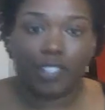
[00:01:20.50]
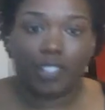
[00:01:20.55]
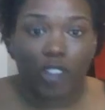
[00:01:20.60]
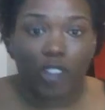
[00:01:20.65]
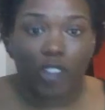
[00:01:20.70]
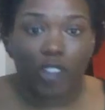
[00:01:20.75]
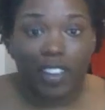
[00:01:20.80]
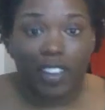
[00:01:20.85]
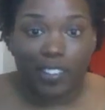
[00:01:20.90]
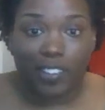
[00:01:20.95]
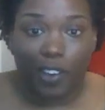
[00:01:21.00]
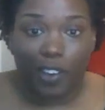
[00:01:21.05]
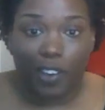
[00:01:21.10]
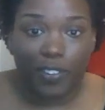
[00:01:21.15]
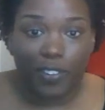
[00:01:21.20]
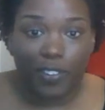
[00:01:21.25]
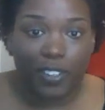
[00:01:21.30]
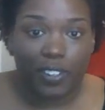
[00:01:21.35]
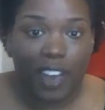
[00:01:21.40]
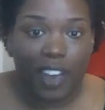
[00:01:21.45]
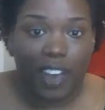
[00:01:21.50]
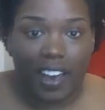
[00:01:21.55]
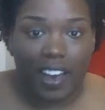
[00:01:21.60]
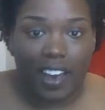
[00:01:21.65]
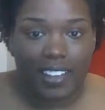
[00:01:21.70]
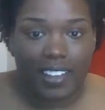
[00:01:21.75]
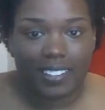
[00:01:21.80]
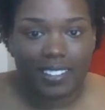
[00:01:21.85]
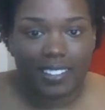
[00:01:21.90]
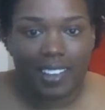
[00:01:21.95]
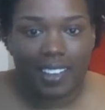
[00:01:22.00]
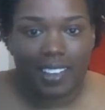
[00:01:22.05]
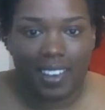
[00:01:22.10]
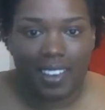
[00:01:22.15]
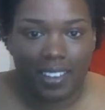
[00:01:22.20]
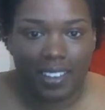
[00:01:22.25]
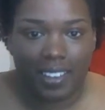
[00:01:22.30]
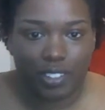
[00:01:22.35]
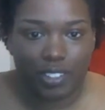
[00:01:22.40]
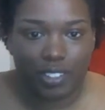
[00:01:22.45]
try this on for you guys
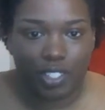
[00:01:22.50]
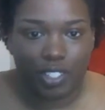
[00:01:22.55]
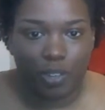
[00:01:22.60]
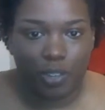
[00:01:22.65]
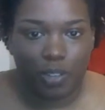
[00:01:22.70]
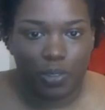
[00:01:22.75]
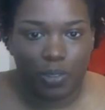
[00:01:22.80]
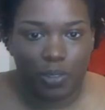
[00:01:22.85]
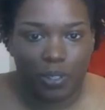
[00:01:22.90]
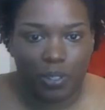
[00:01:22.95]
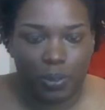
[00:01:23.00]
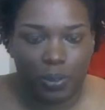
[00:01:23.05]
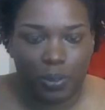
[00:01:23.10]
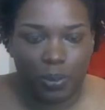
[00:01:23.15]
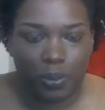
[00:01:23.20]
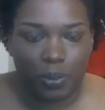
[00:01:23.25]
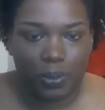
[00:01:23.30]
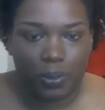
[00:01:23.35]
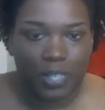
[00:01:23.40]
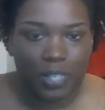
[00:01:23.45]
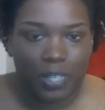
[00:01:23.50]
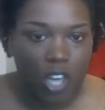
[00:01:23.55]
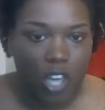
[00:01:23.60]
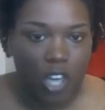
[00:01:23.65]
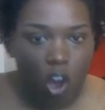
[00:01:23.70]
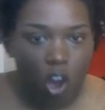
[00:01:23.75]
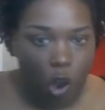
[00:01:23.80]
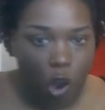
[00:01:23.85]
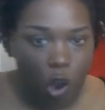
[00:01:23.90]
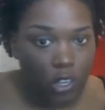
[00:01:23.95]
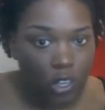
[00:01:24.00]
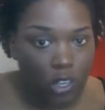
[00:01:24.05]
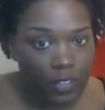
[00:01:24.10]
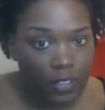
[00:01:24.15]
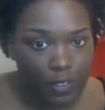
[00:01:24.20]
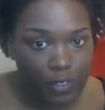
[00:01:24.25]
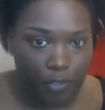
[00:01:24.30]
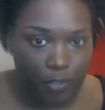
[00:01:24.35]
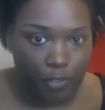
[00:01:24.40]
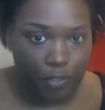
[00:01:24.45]
and show you all of
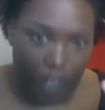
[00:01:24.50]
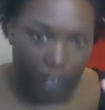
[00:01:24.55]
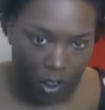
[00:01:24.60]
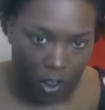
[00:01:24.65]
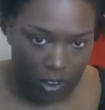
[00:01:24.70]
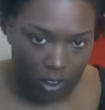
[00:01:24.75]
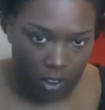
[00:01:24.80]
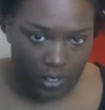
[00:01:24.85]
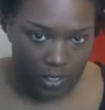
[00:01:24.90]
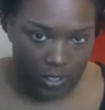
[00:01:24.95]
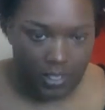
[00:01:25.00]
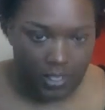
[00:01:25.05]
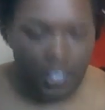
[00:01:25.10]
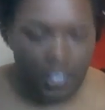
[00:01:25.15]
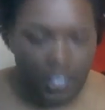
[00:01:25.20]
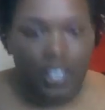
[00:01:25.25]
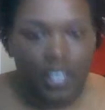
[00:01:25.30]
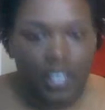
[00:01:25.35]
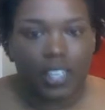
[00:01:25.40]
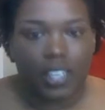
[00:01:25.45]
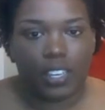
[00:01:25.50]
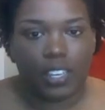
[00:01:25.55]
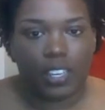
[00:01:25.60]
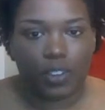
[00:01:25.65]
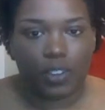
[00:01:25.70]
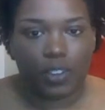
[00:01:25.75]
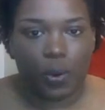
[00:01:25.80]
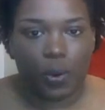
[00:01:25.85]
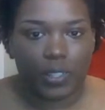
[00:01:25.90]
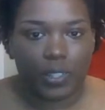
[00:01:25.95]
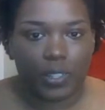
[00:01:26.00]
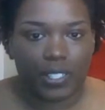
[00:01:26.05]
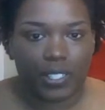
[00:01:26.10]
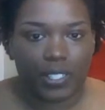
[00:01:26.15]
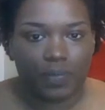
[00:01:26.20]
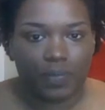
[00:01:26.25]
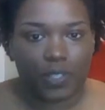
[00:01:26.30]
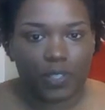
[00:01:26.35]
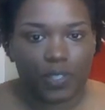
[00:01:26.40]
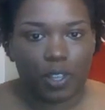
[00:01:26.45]
the flaws in the corset.
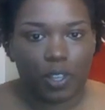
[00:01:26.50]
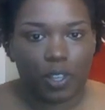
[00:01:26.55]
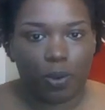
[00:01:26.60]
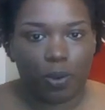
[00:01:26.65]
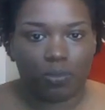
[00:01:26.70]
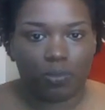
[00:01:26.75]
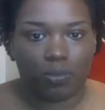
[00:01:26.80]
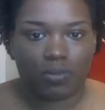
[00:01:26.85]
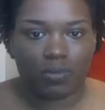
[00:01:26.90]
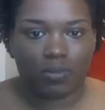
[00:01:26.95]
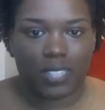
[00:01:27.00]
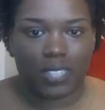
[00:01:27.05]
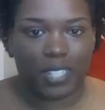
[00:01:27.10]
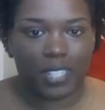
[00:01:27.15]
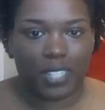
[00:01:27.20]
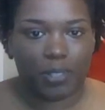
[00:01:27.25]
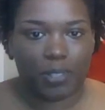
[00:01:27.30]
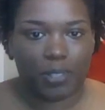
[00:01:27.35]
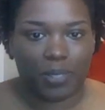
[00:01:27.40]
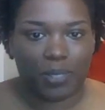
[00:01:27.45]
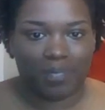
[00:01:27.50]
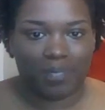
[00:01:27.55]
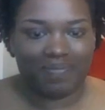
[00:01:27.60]
So stay tuned.